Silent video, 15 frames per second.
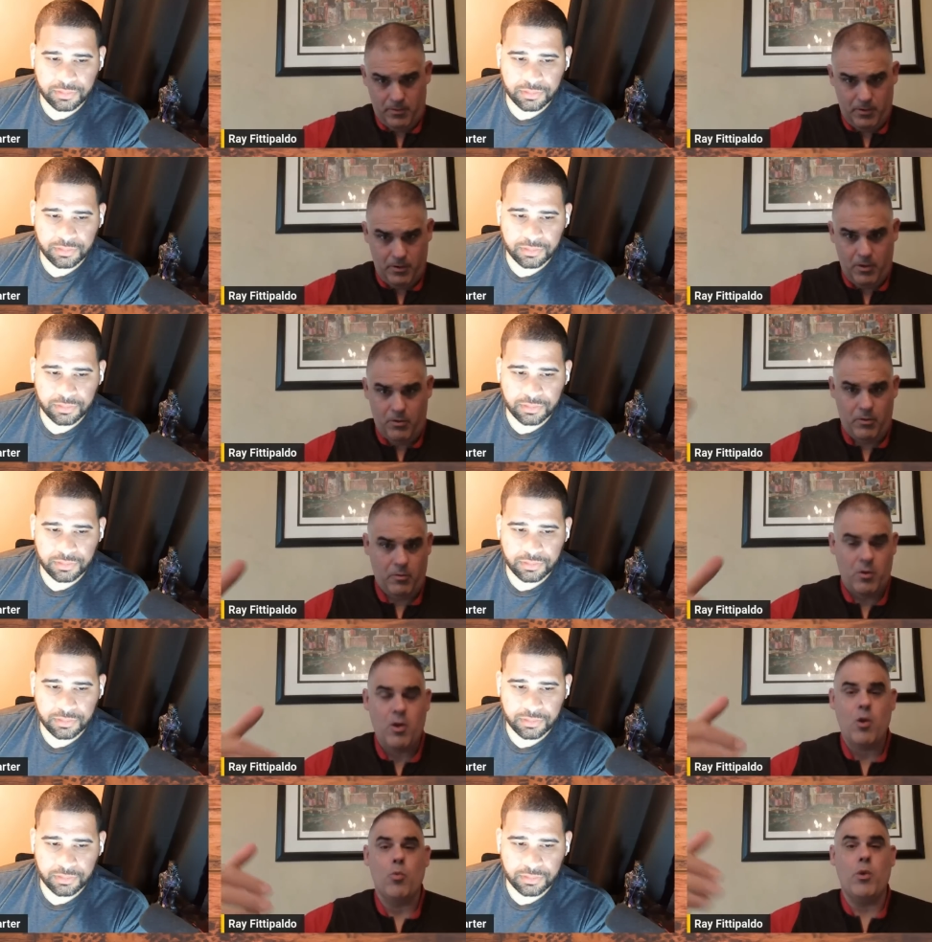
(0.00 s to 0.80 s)
Speaker 1: you know, the,
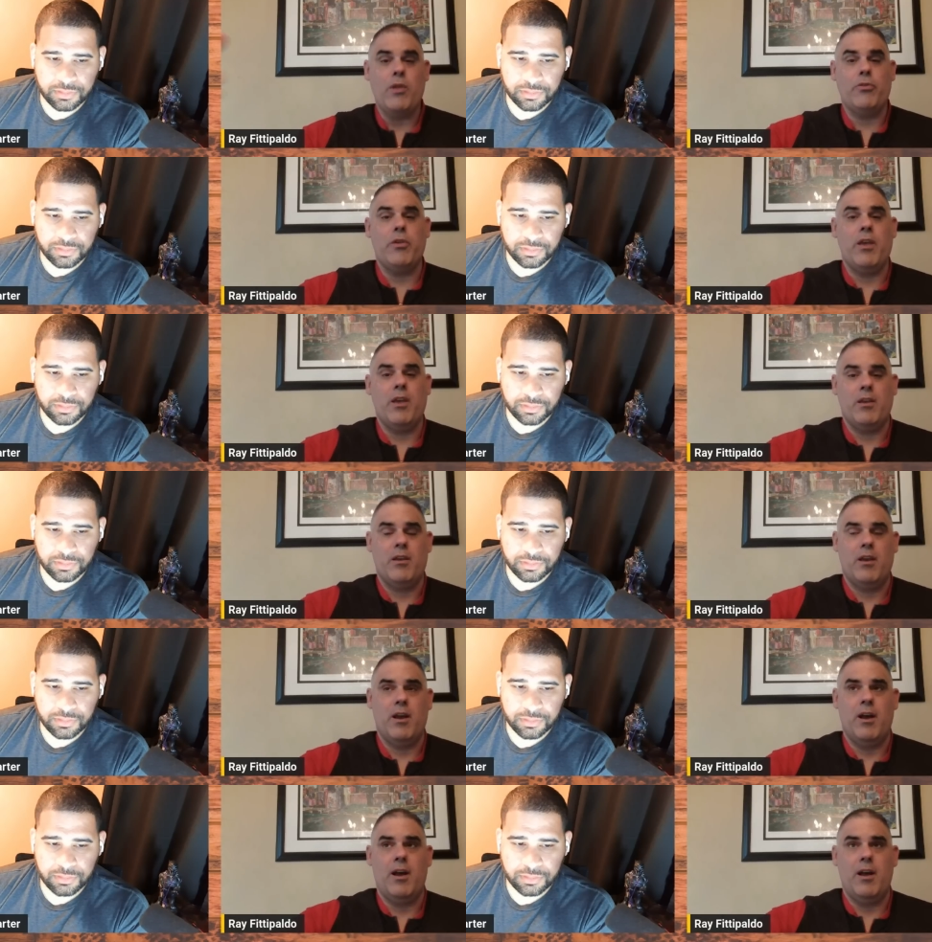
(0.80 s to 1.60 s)
we
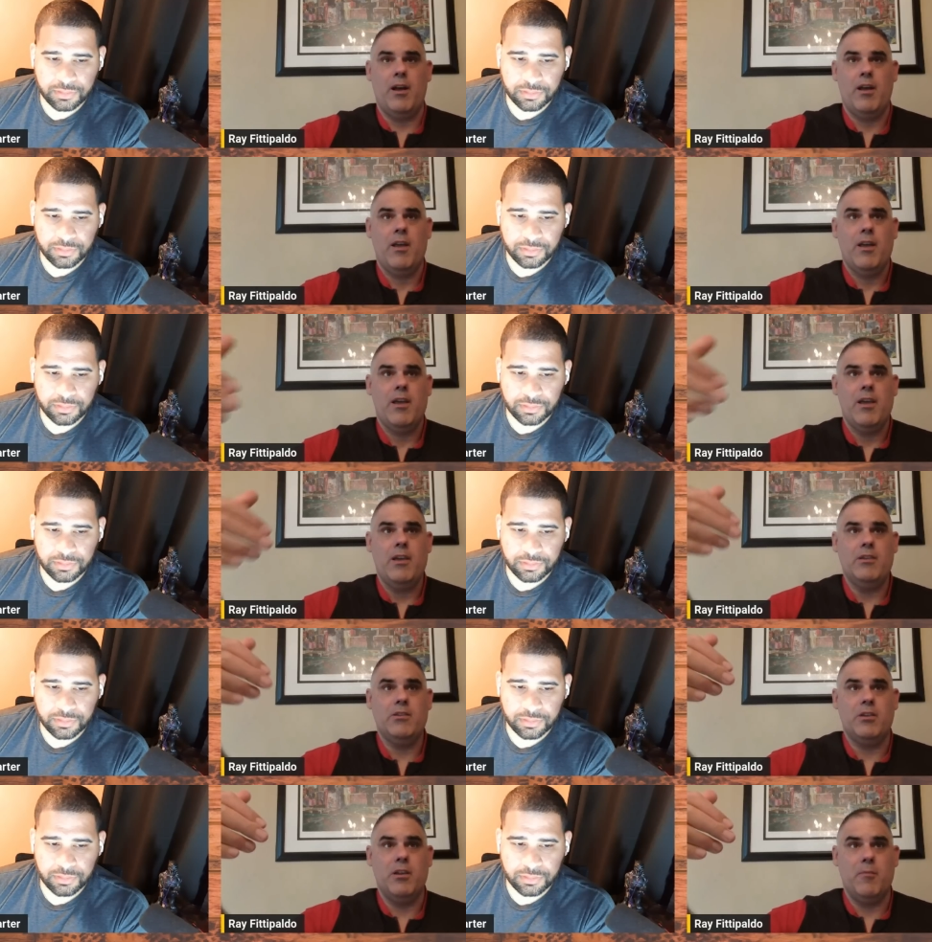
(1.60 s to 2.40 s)
think uh,
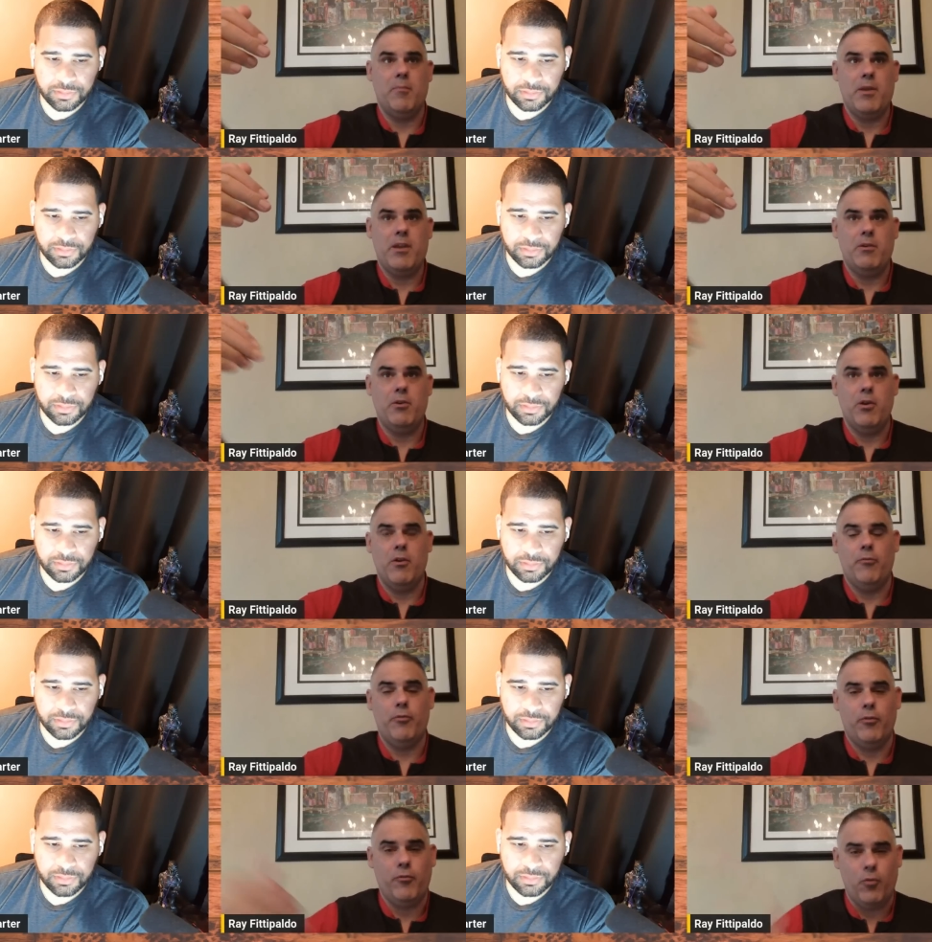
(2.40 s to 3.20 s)
he's going to be
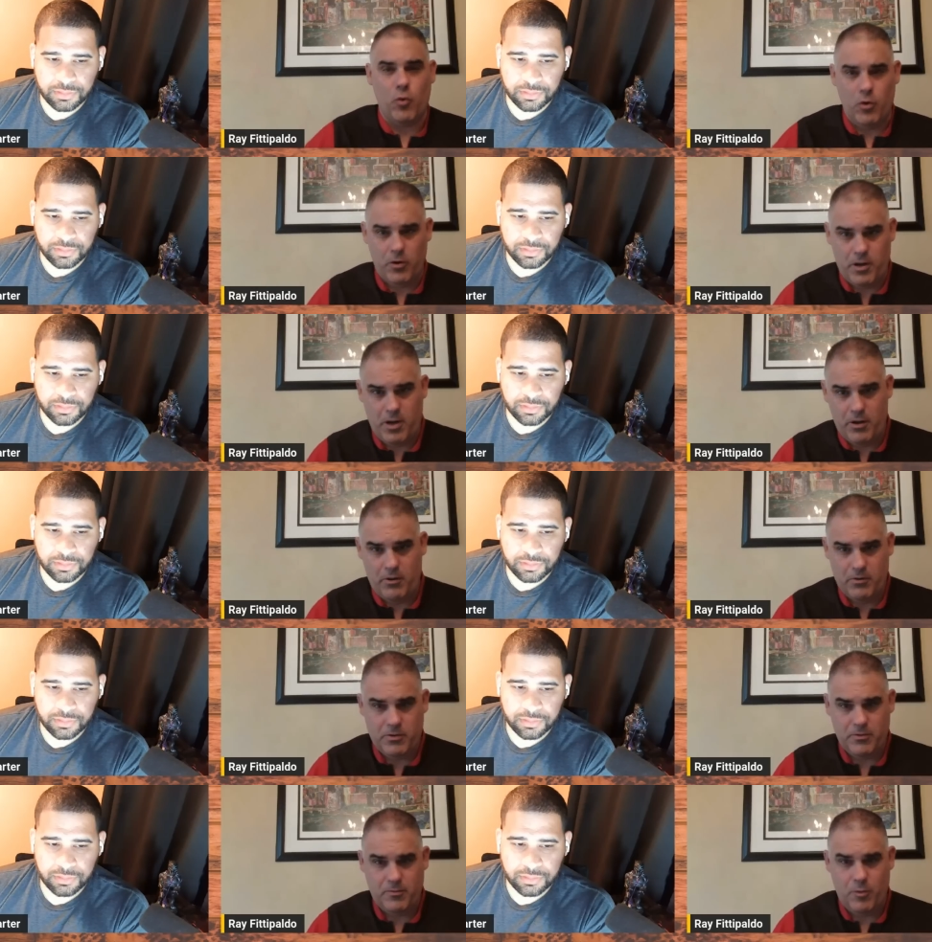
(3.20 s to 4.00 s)
good for four
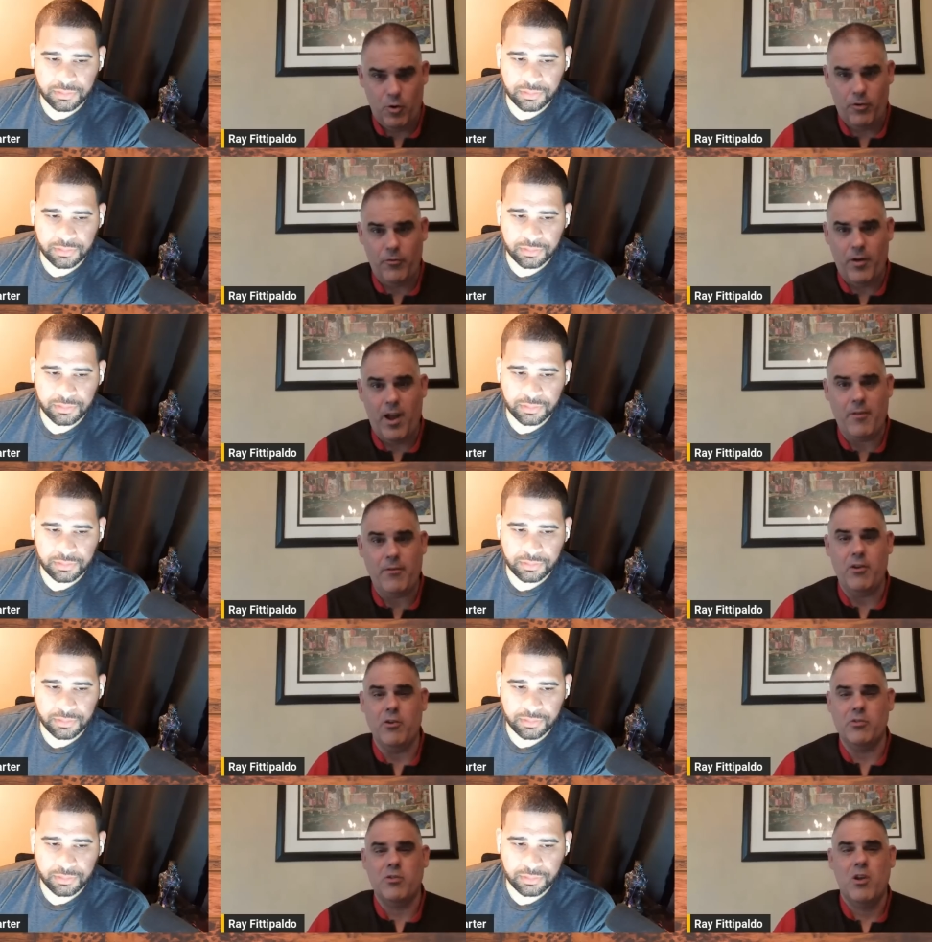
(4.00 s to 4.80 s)
years or five
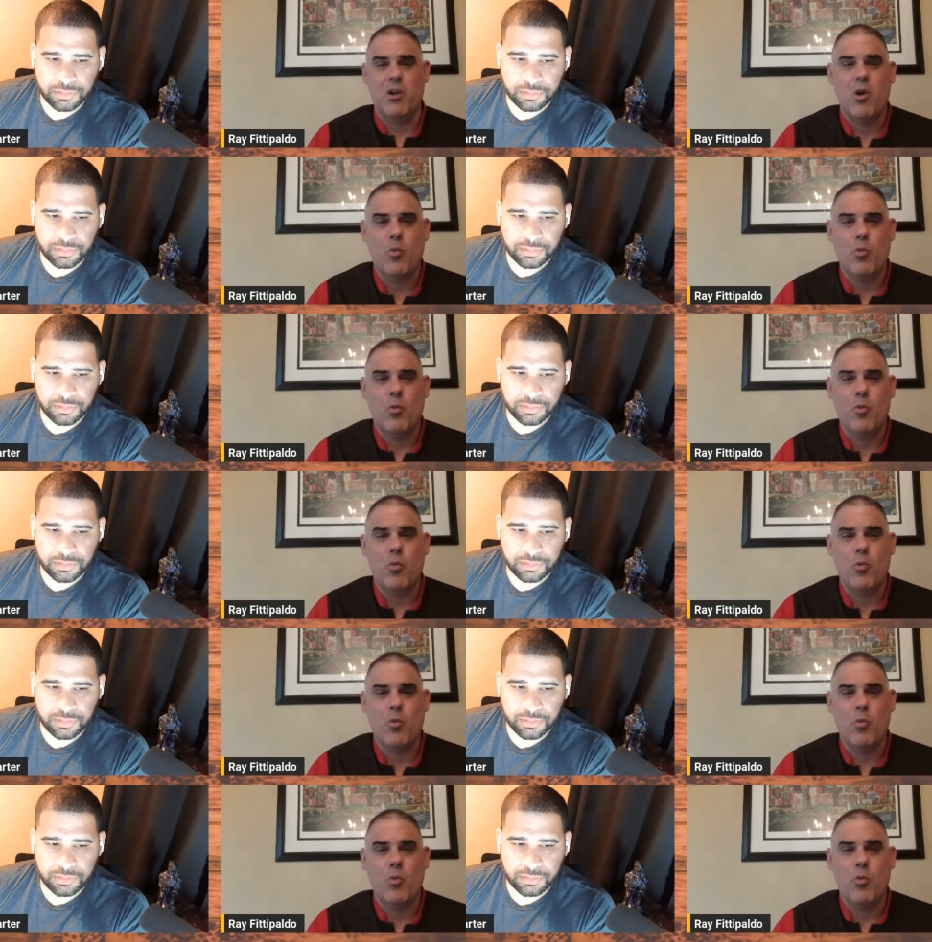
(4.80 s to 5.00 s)
years.